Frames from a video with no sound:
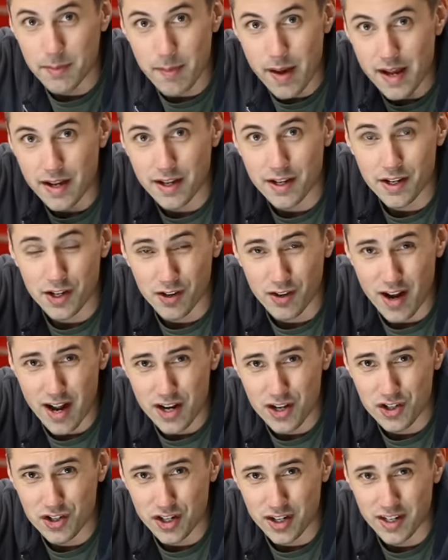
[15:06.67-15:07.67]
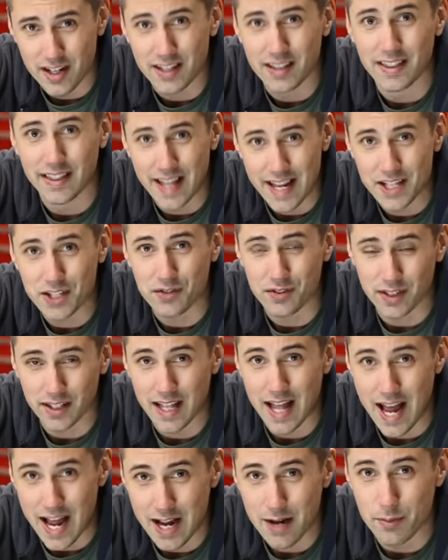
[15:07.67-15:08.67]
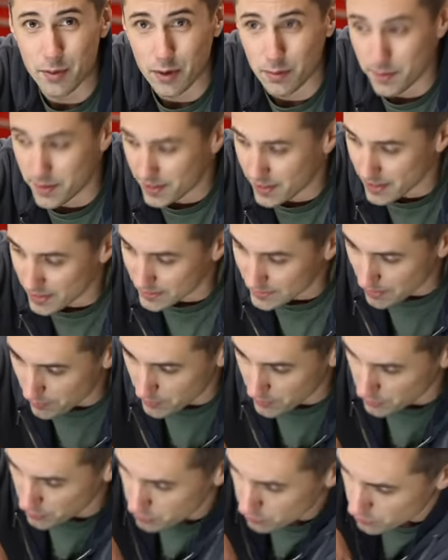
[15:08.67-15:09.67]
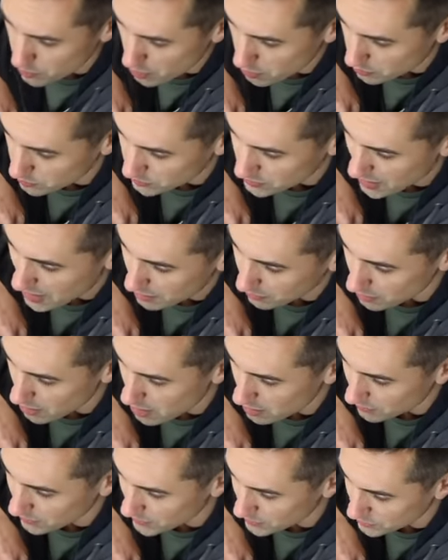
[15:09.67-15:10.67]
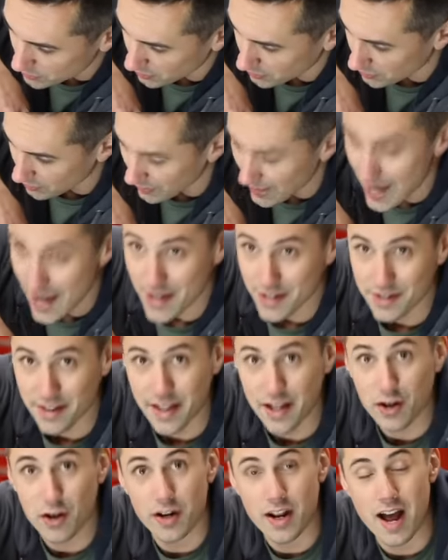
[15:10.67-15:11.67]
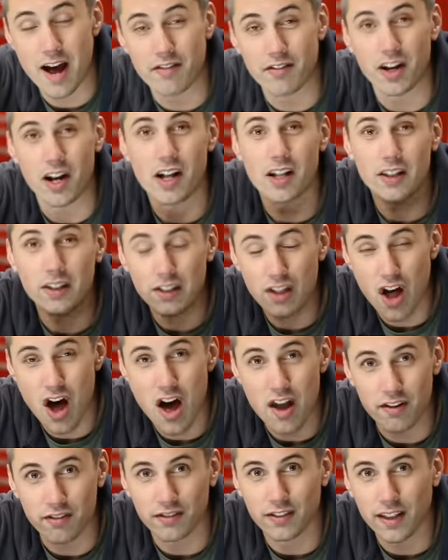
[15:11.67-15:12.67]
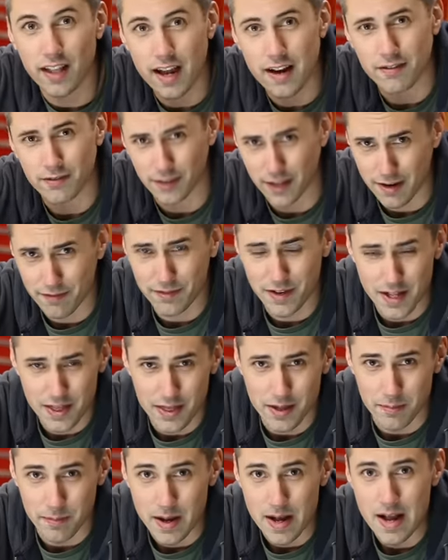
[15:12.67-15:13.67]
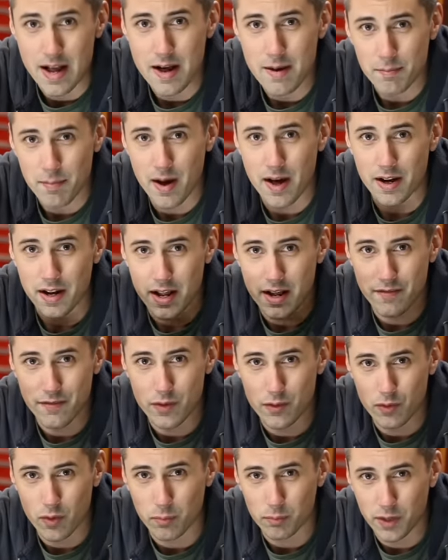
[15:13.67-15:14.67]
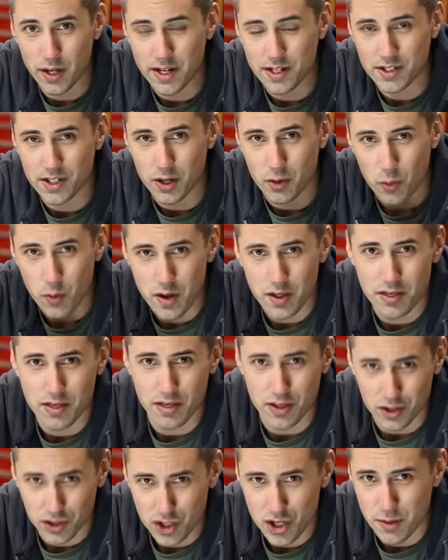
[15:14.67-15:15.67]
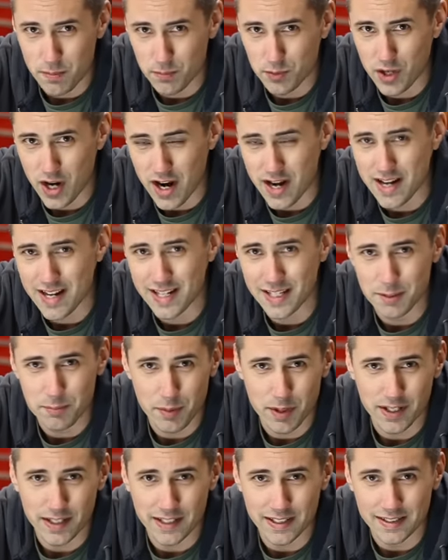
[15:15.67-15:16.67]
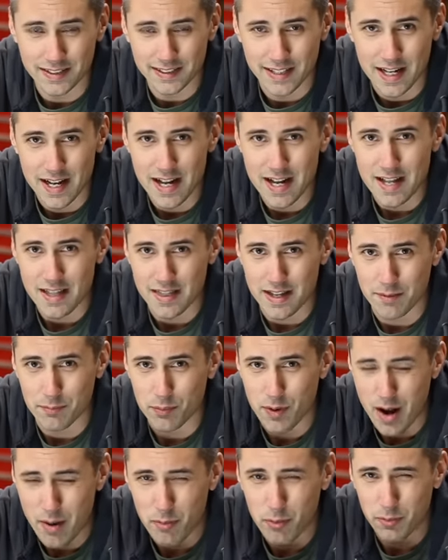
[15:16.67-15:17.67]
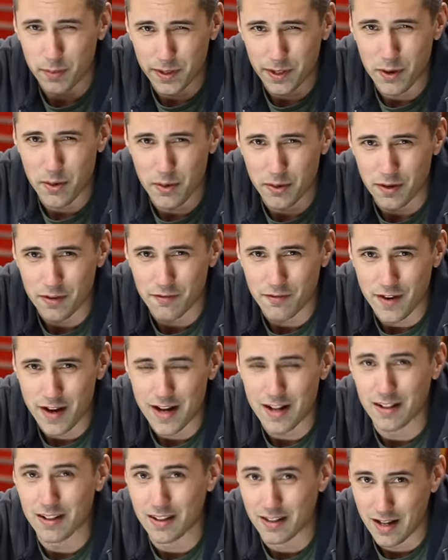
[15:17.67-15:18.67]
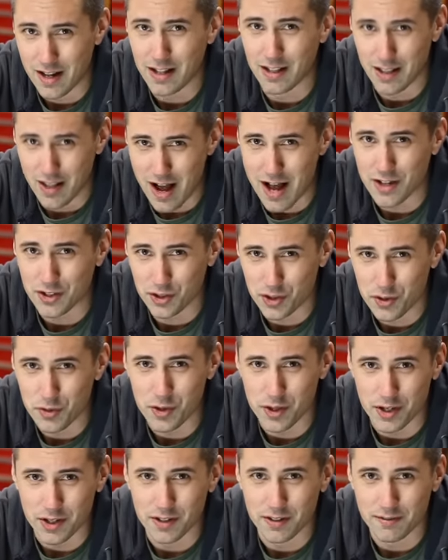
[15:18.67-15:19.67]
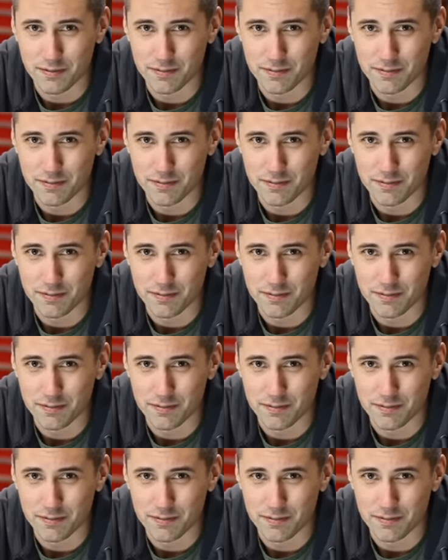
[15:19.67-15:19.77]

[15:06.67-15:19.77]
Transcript: making your engine less reliable because, I mean, who knows how long these are gonna last. They could have a lot of life left in them. But if you replace it with the cheap Chinese pulleys, they're probably going to fail a lot sooner.